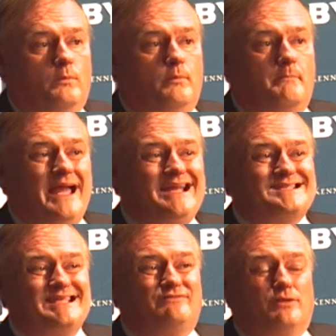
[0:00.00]
made
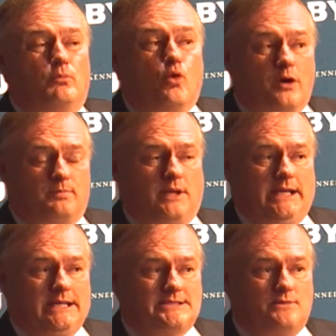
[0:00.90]
us even more
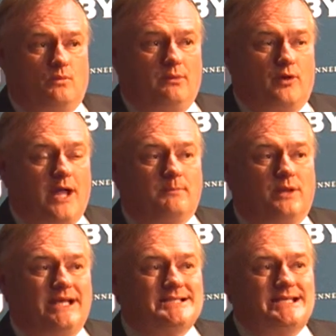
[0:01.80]
pleased. We were not
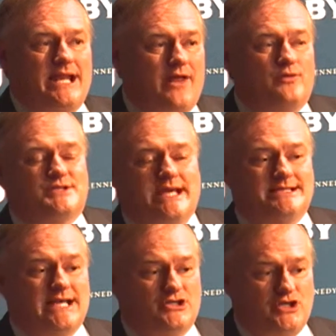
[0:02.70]
pleased that other
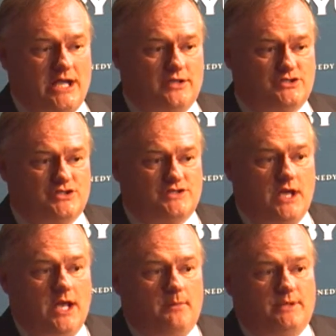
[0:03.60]
states had challenges,
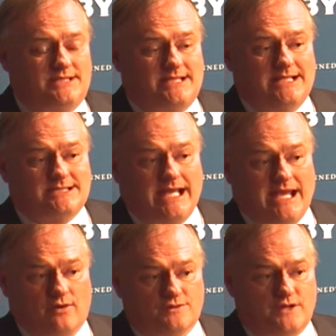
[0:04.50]
but states like
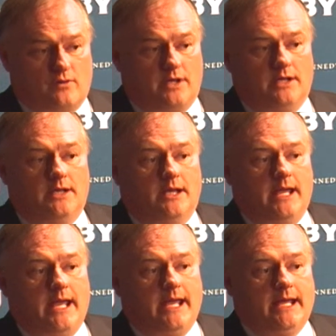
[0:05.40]
Arizona
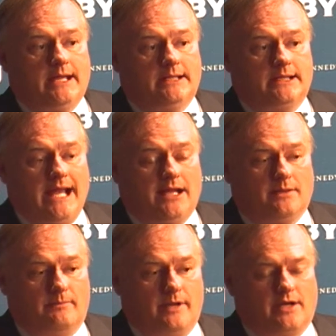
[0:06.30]
and
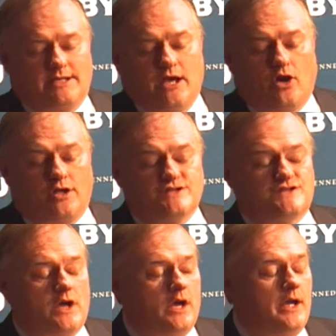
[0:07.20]

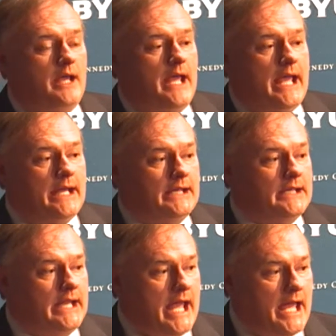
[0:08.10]
Arkansas and
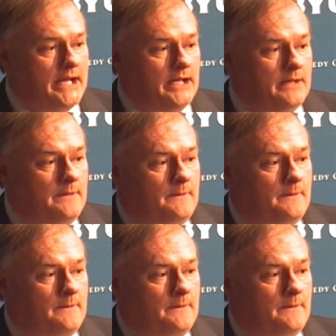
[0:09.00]
Indiana